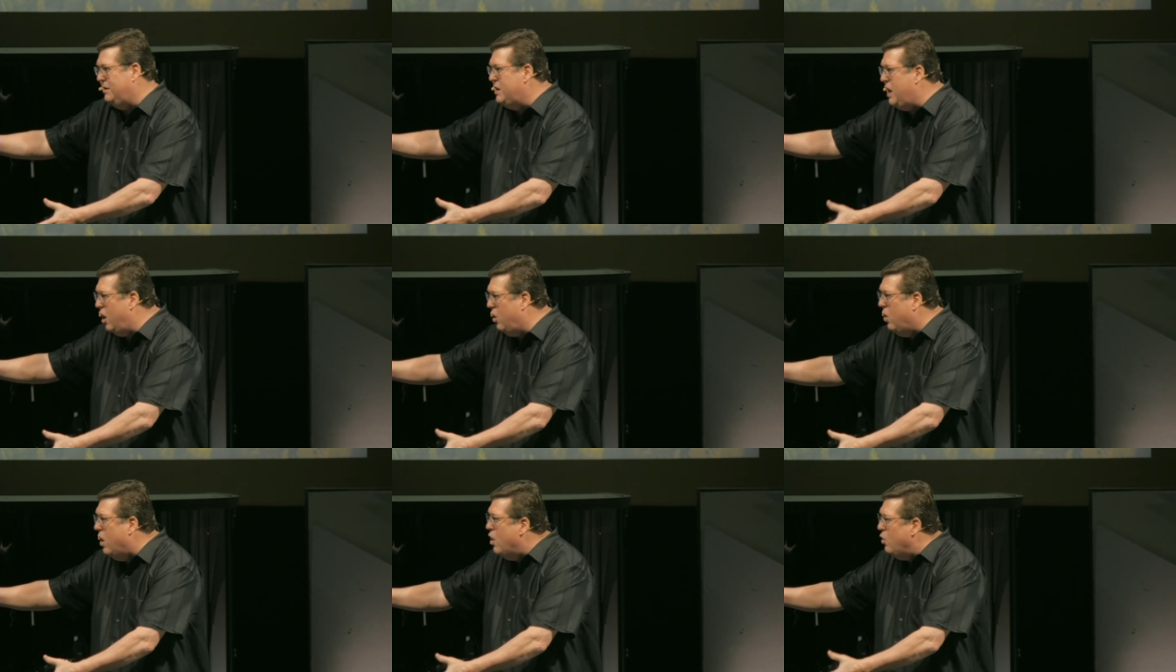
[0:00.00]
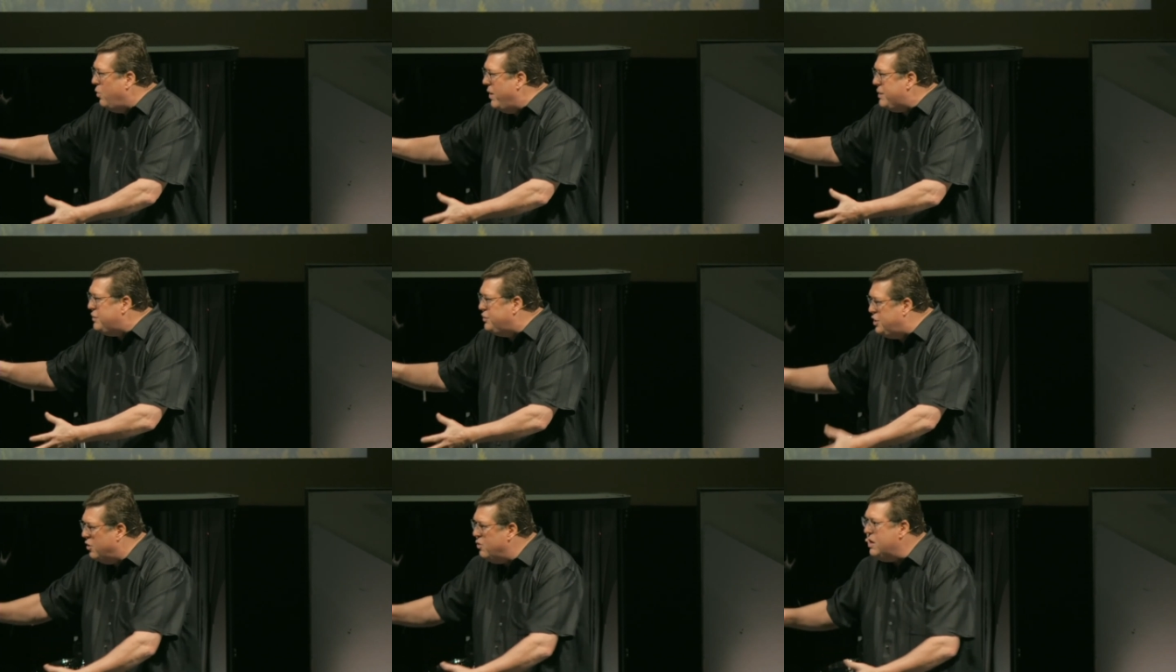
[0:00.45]
No,
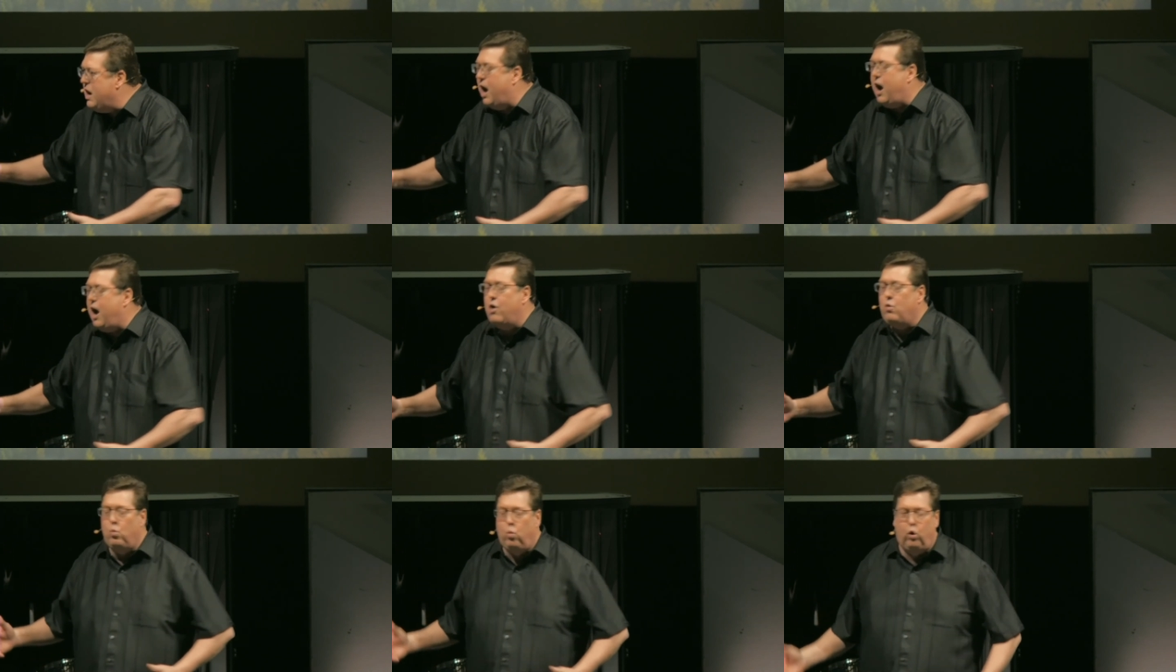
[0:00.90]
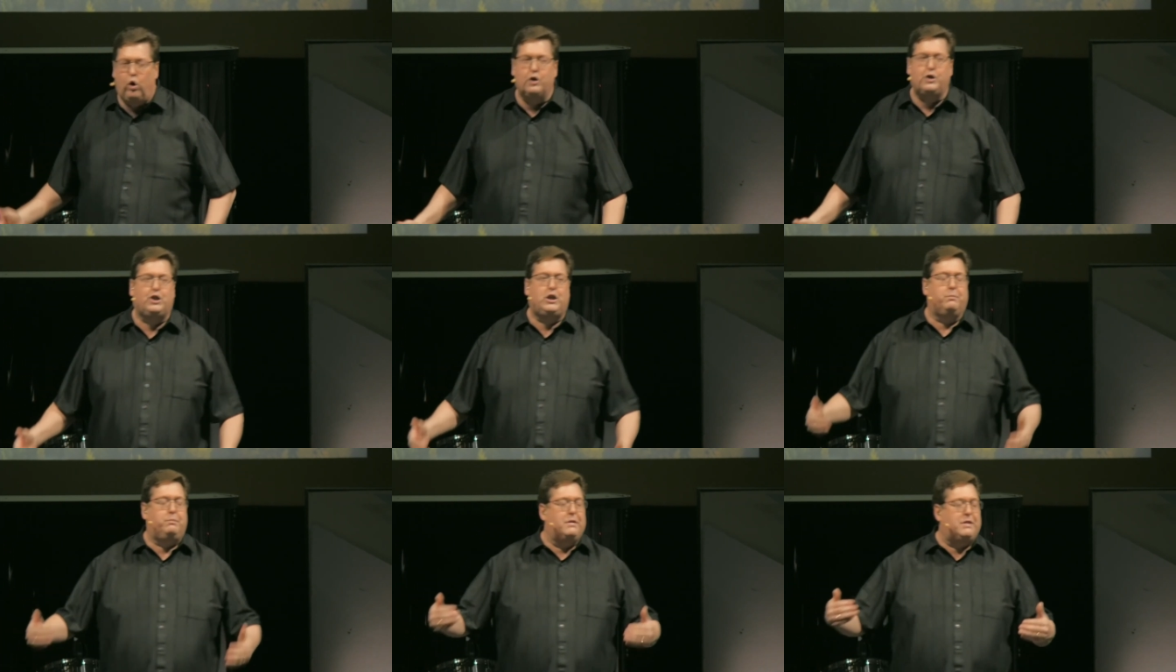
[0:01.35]
we do not
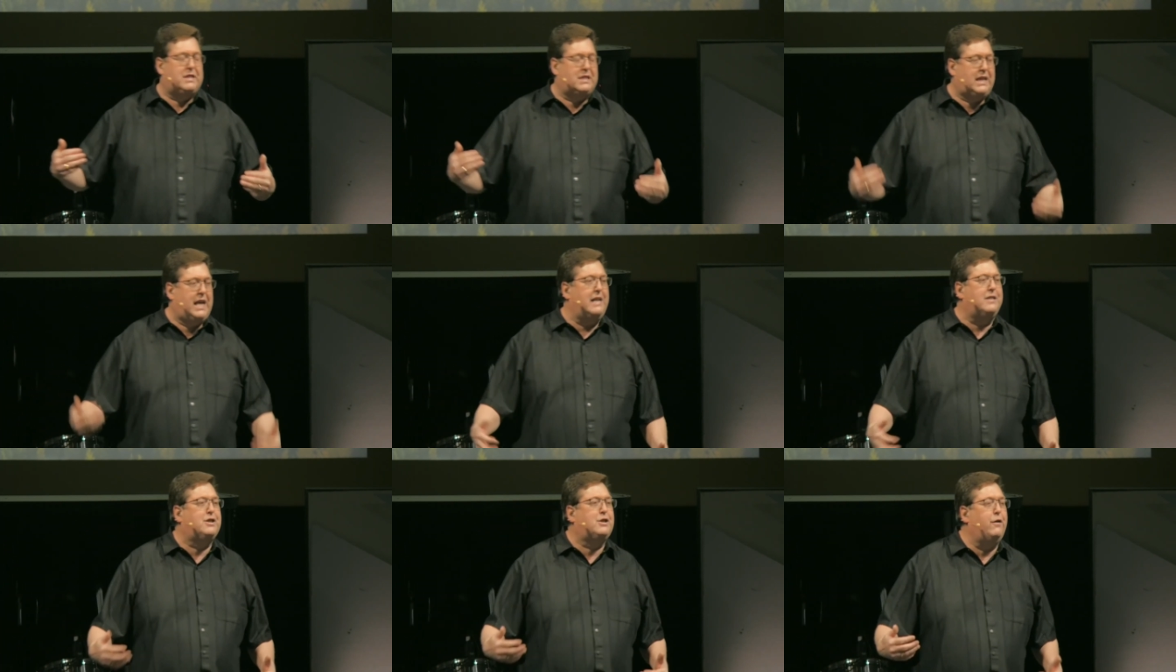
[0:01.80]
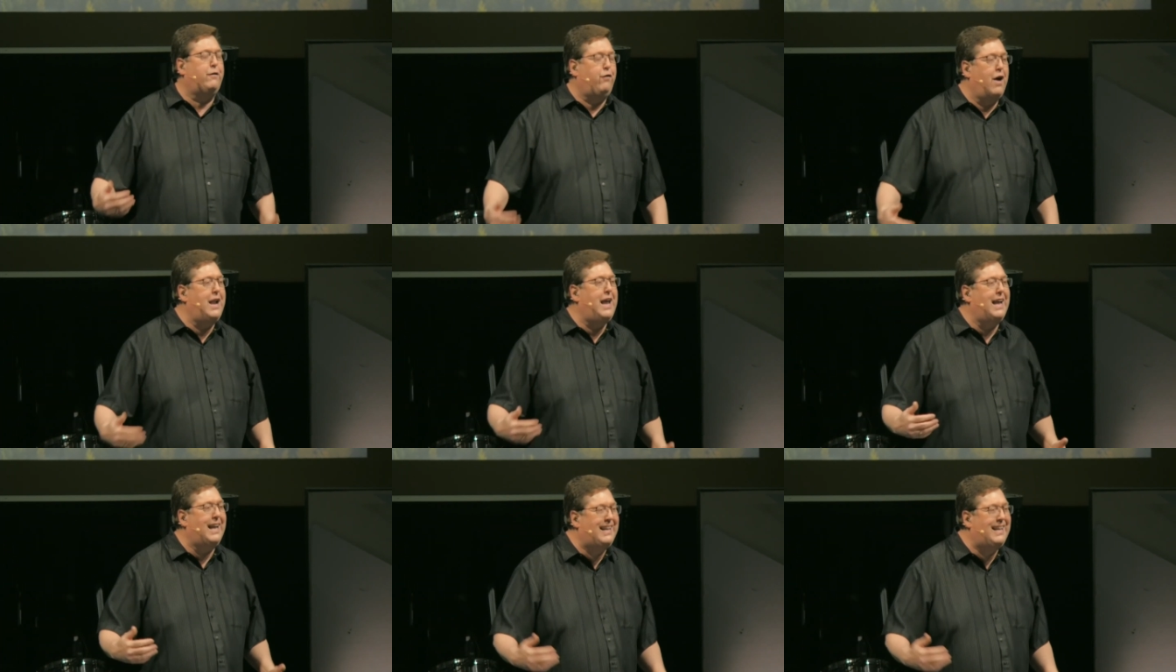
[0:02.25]
worship a
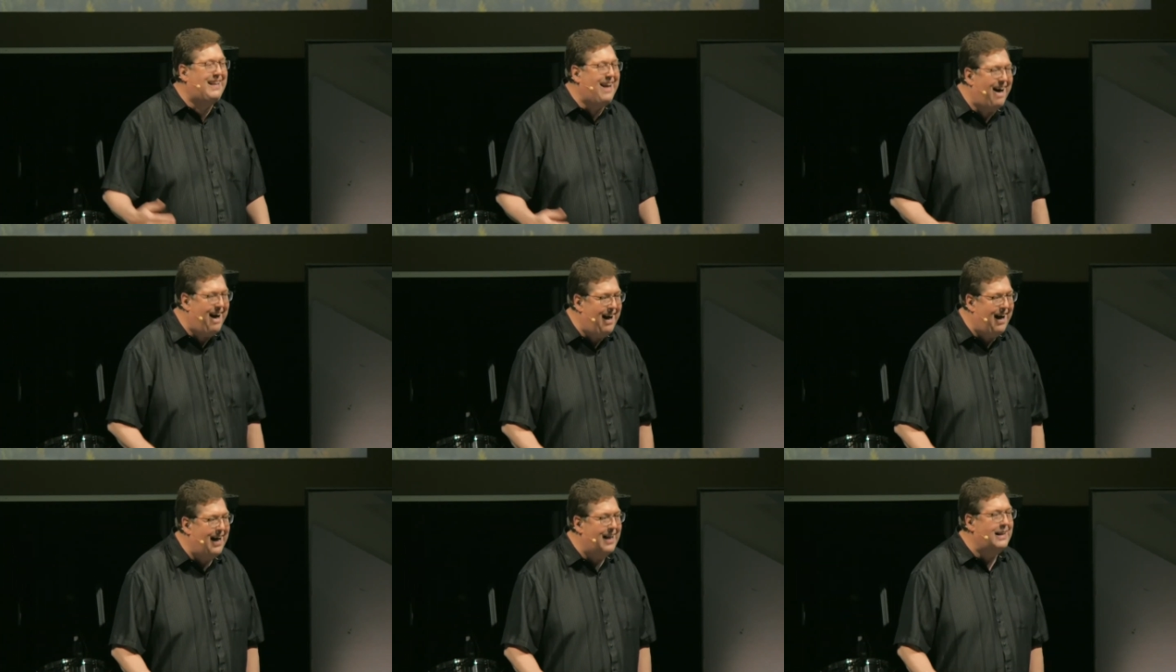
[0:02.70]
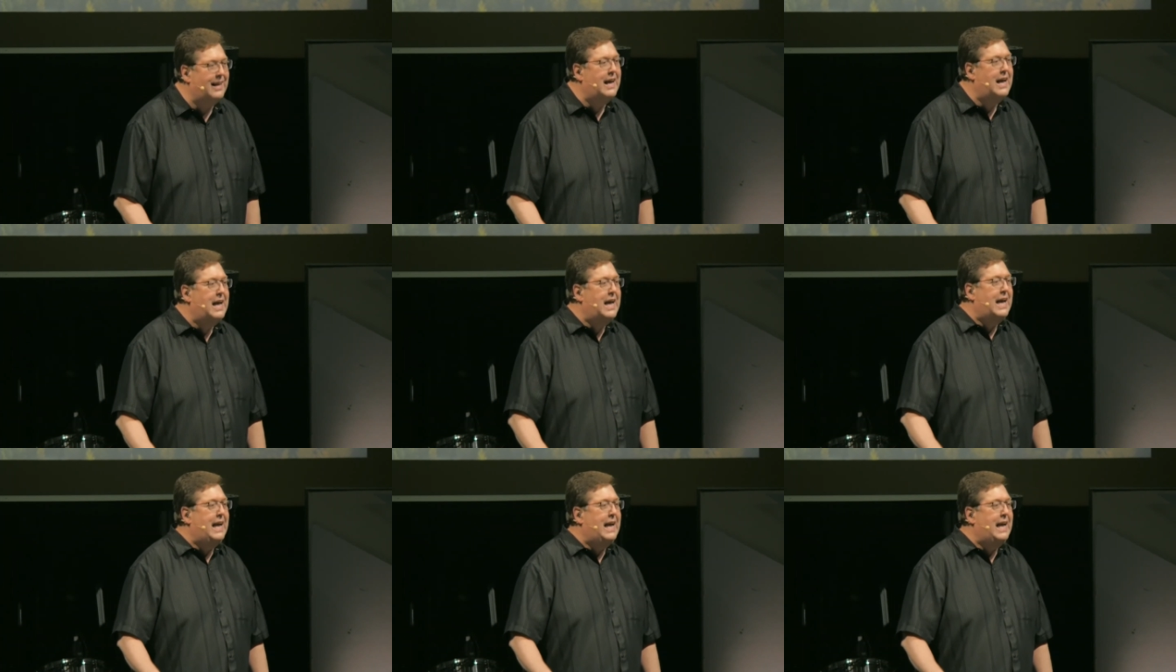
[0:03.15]
schizophrenic God.